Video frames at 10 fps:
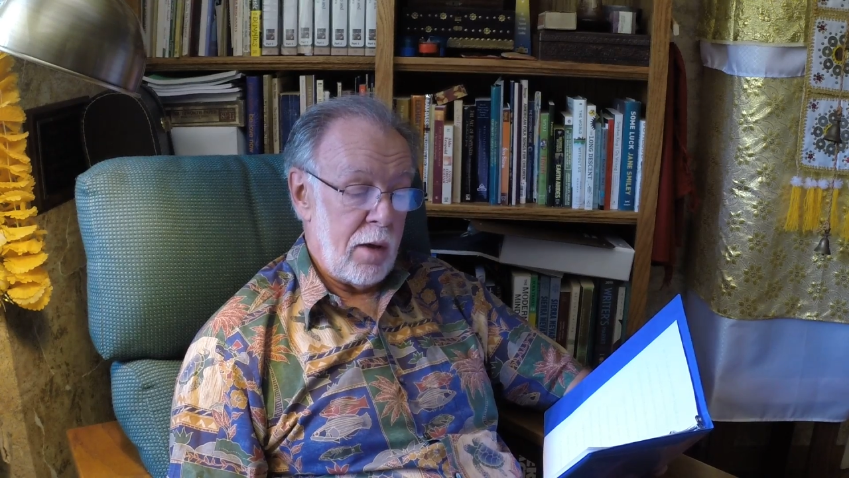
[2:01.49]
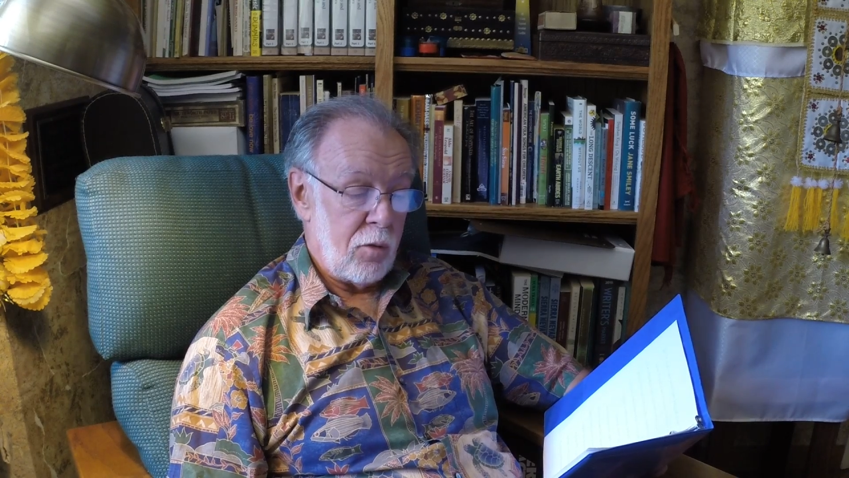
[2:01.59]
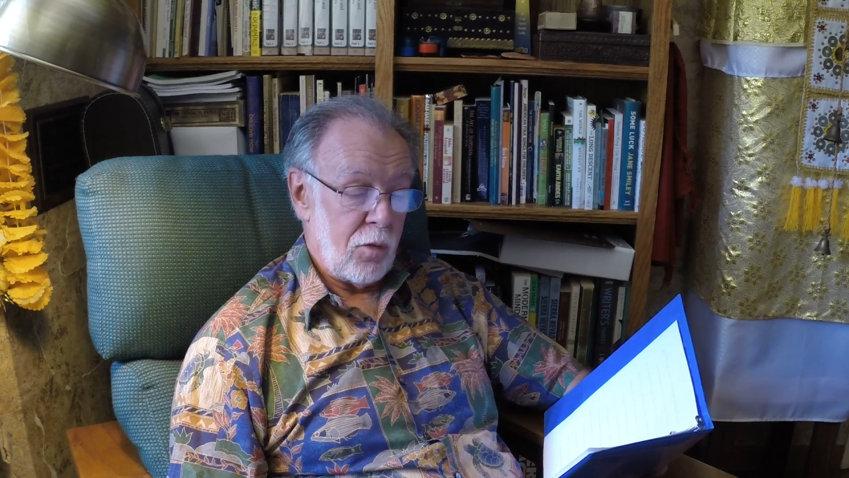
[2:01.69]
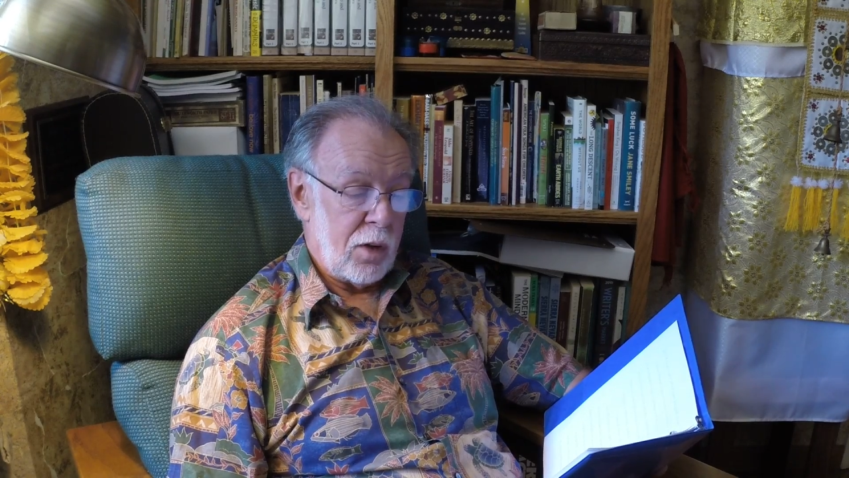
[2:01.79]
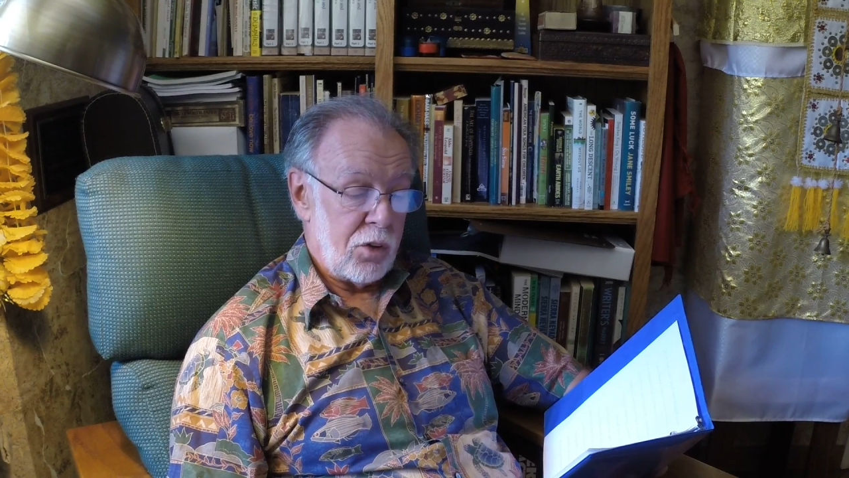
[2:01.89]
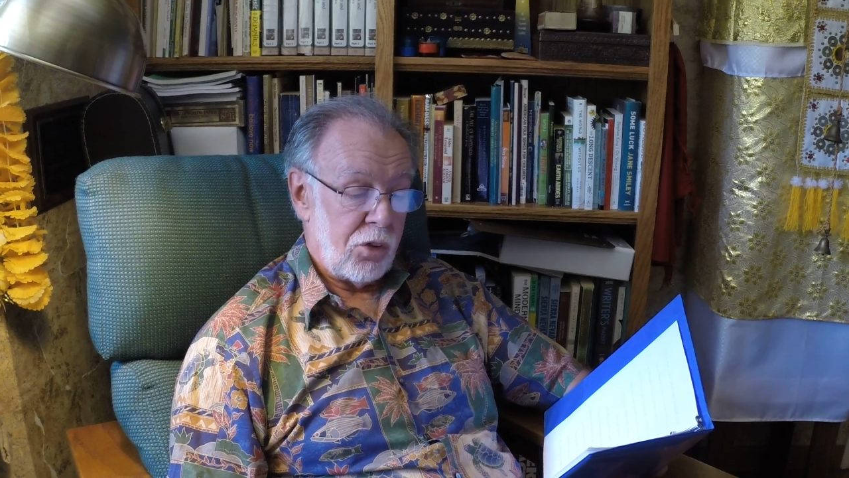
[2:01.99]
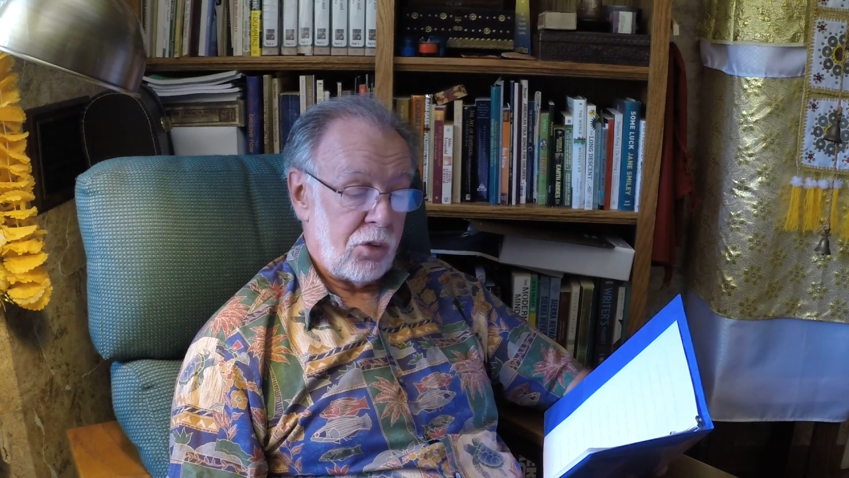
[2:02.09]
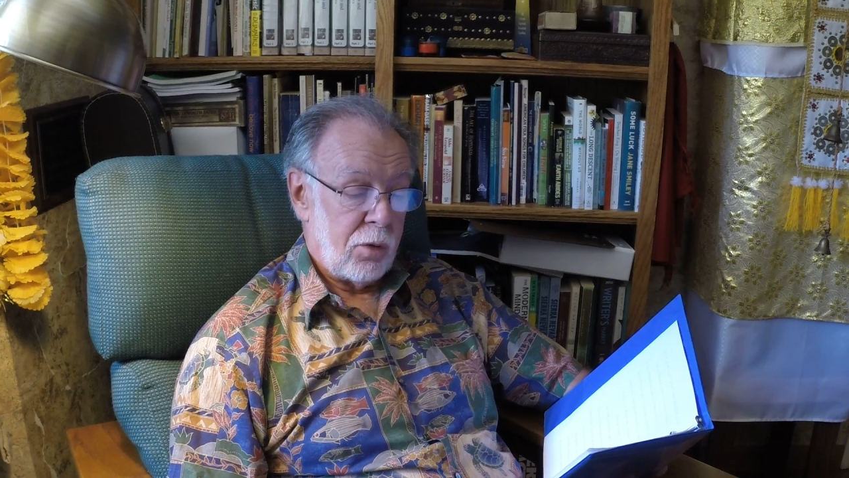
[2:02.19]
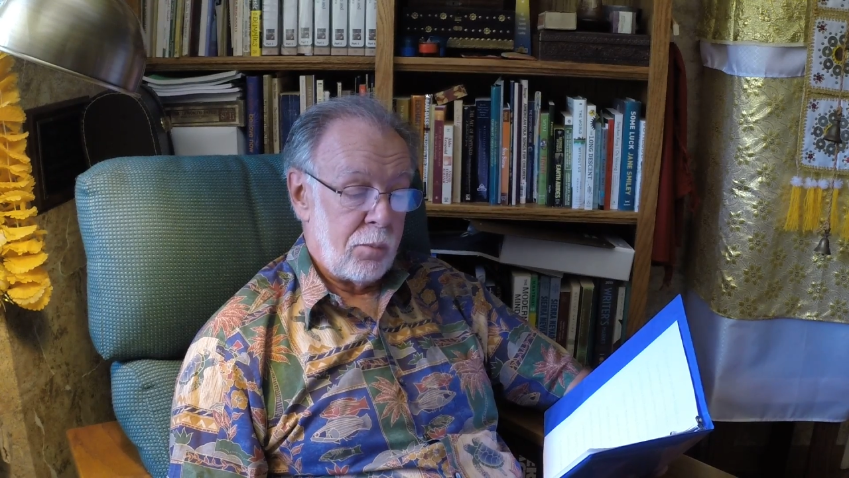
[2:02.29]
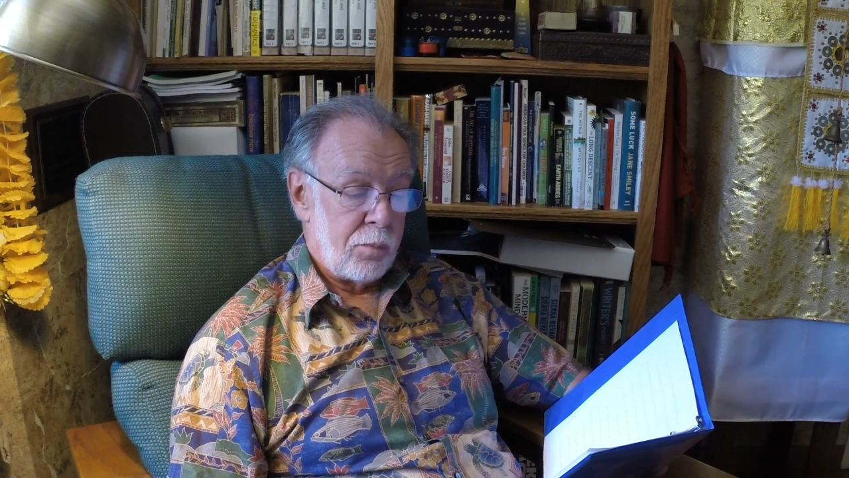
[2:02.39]

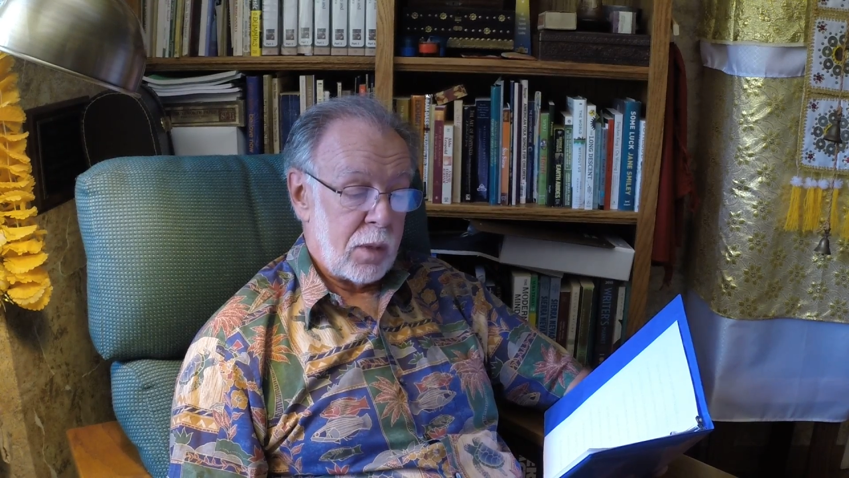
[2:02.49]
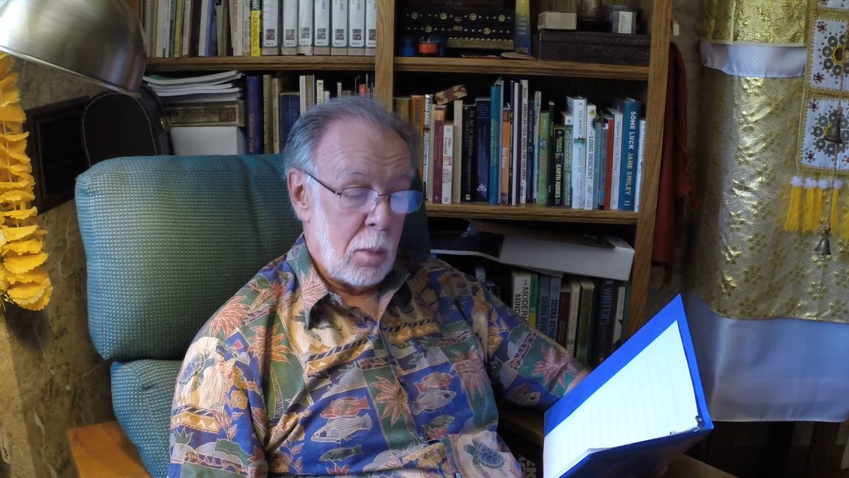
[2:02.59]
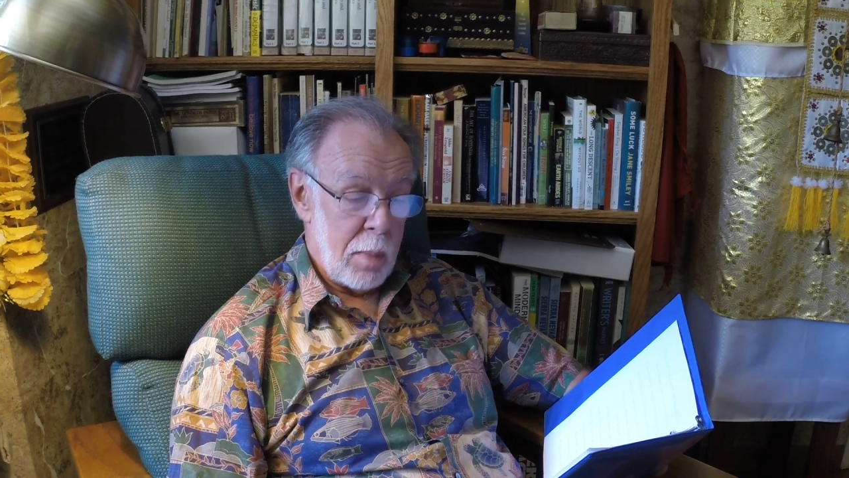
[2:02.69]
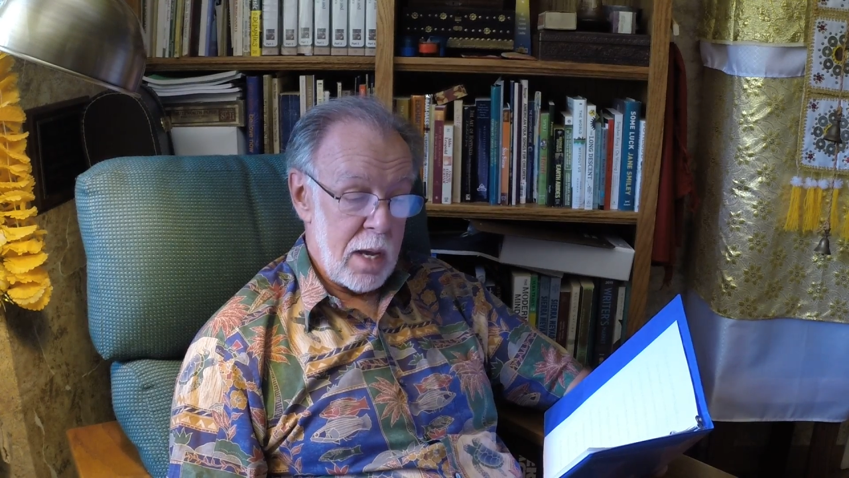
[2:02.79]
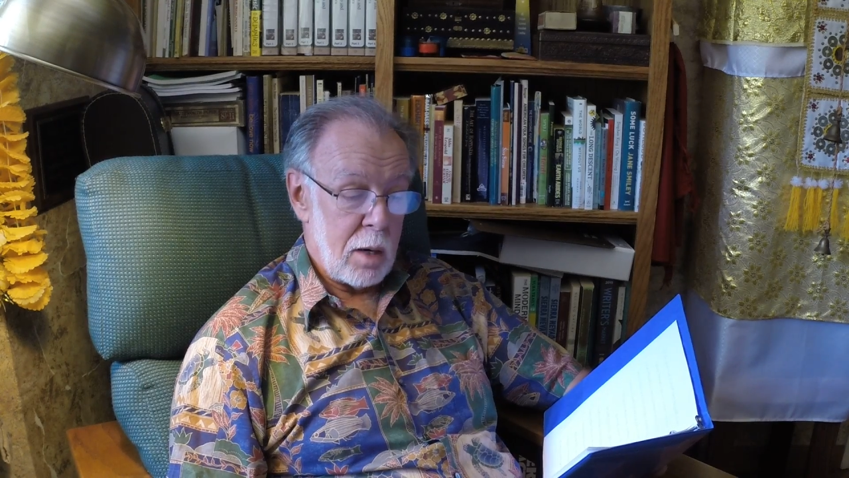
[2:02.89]
infants, me